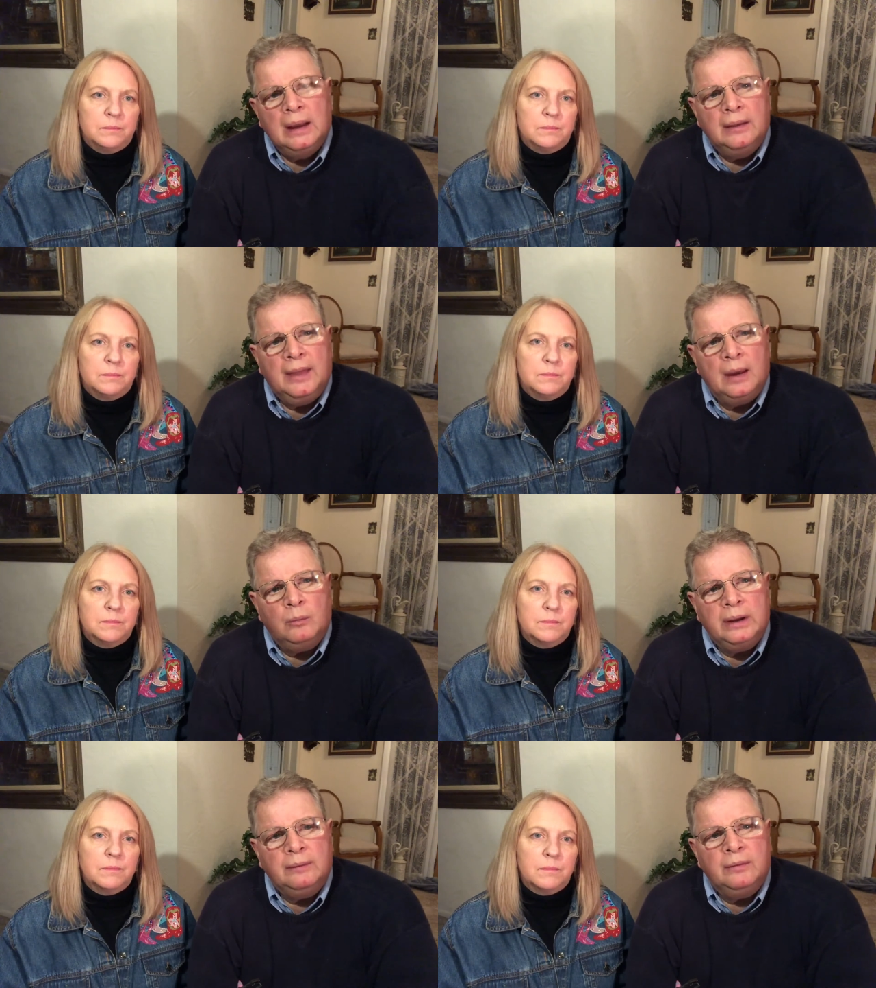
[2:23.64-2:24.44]

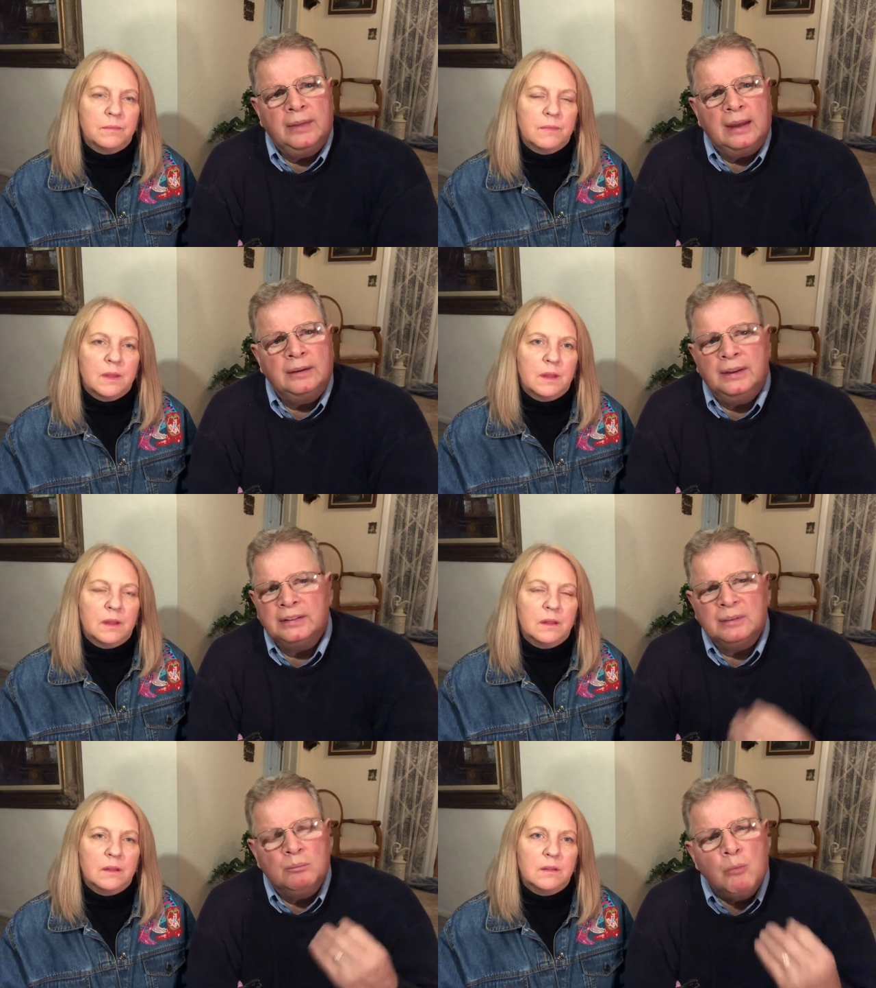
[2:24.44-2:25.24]
Speaker 1: that we that
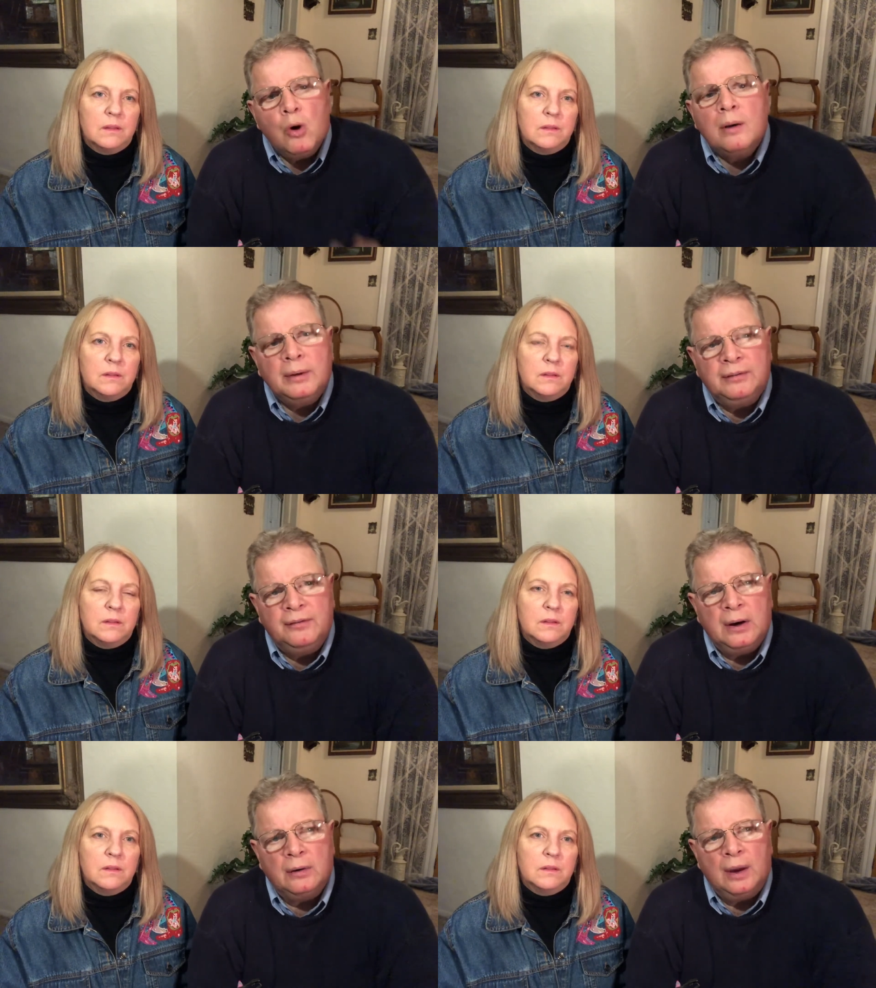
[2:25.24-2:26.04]
this morbid
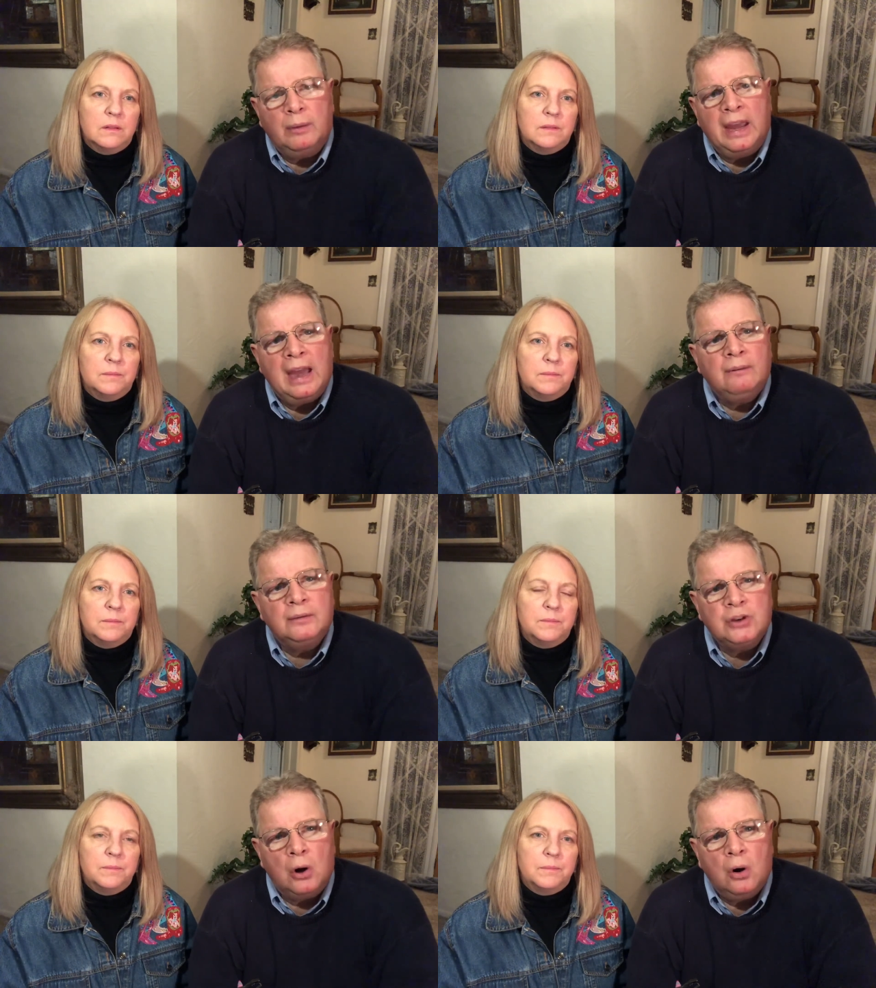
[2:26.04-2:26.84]
fear that we have
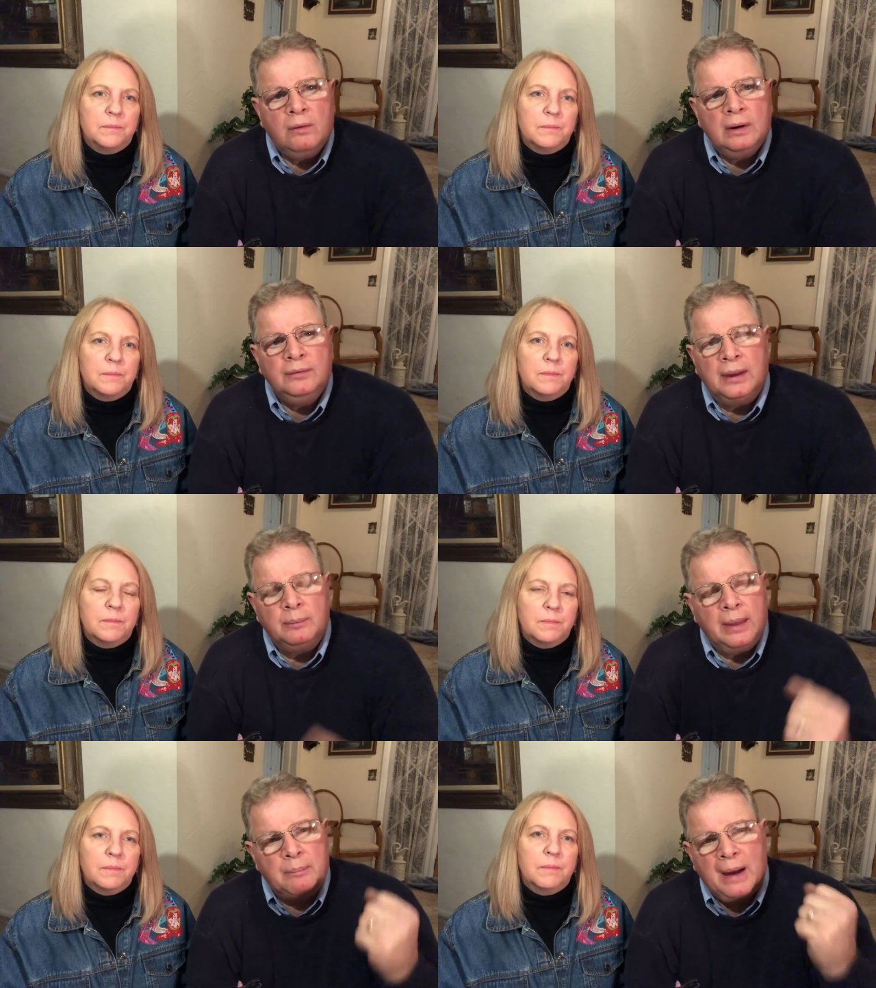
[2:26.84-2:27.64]
of Jehovah, they,
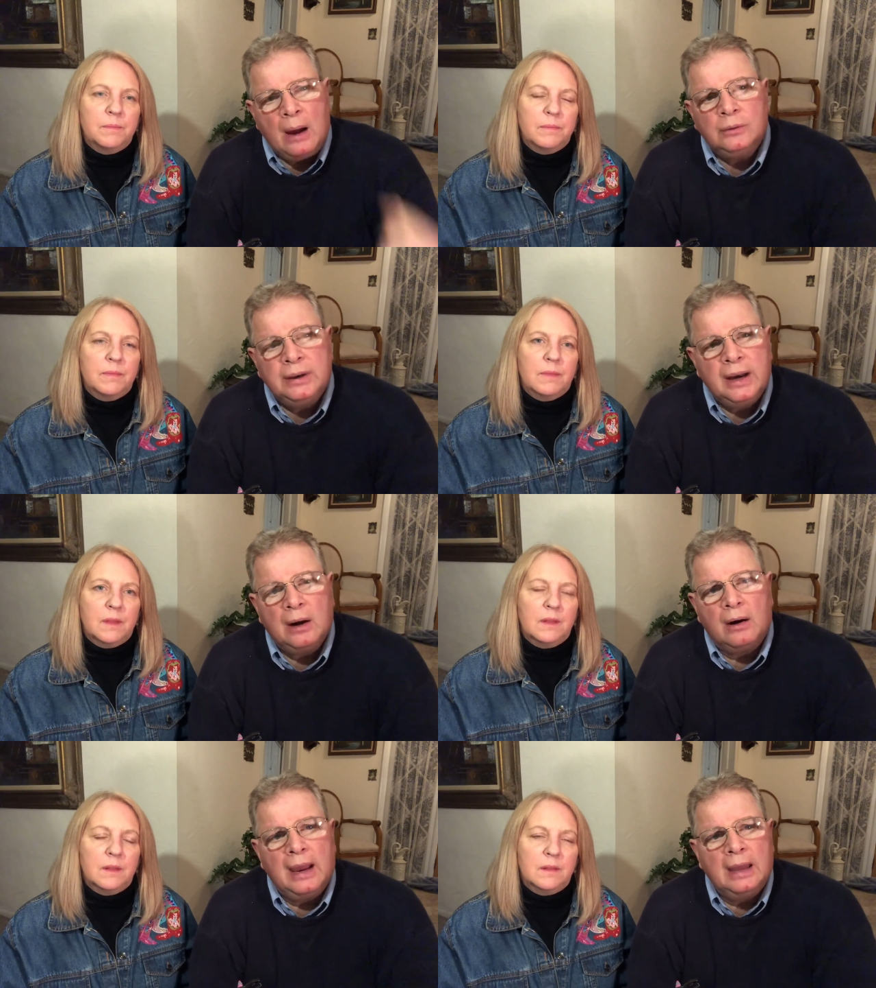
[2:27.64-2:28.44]
they pound it
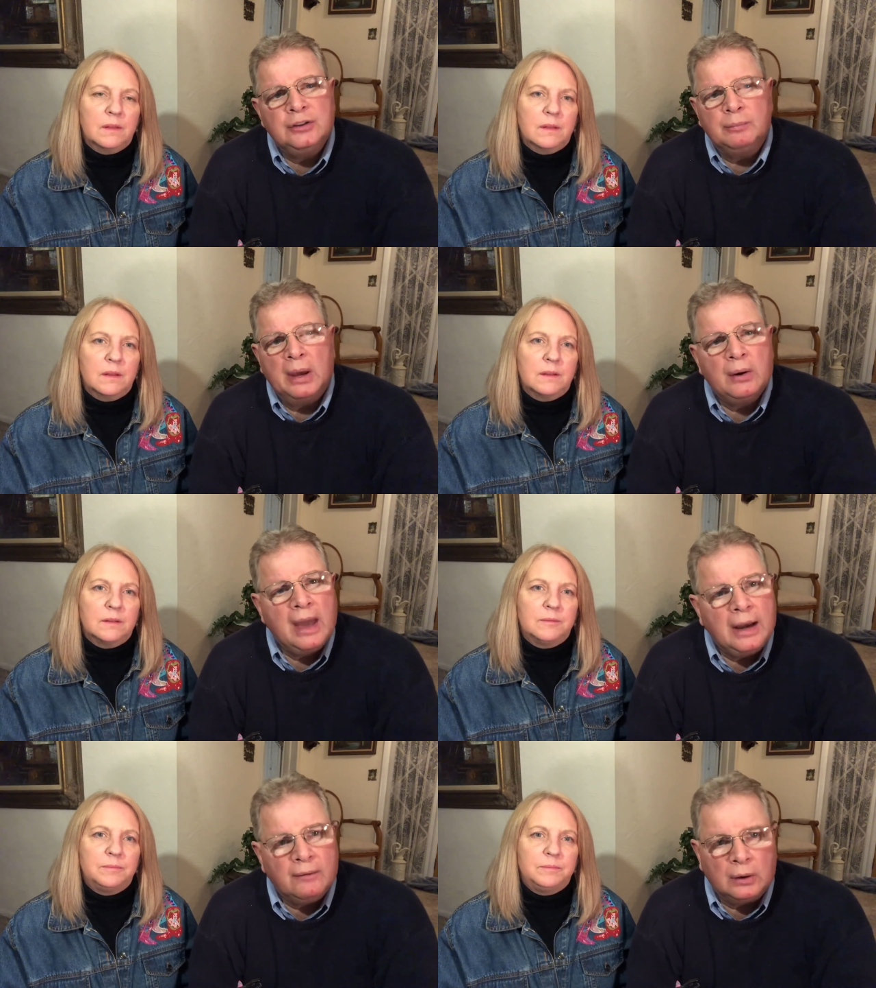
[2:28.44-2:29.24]
in our head. You better
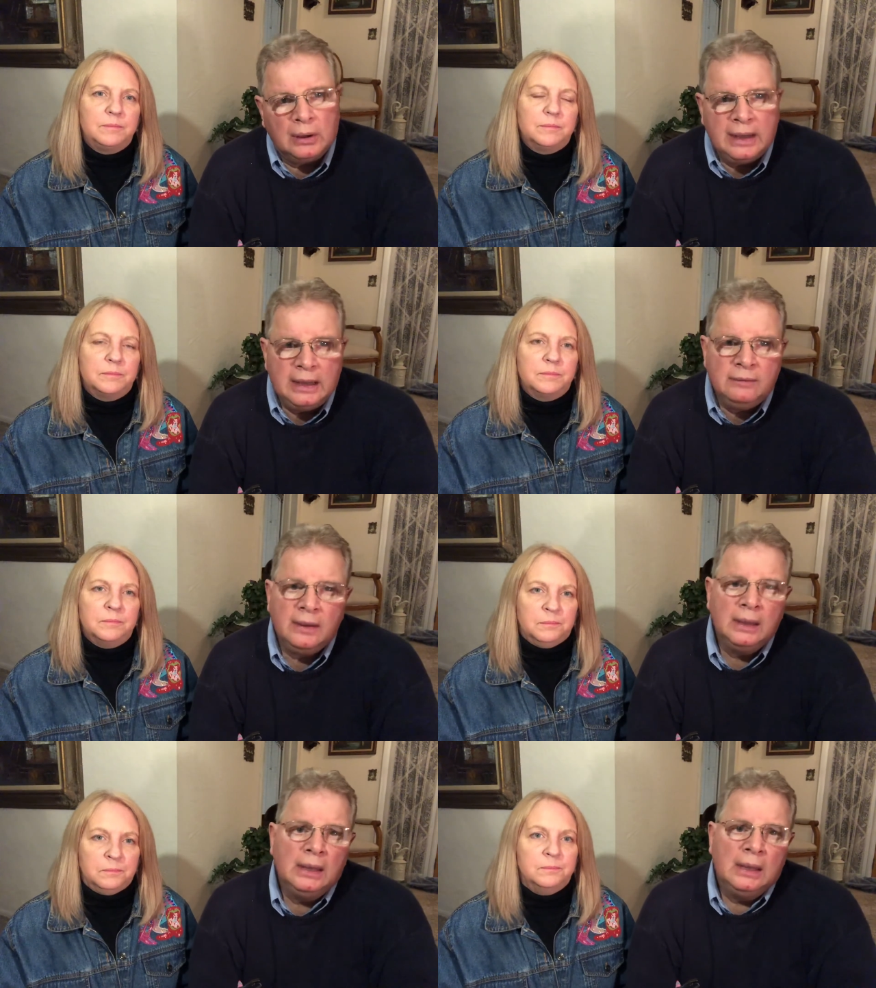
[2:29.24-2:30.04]
not ever leave.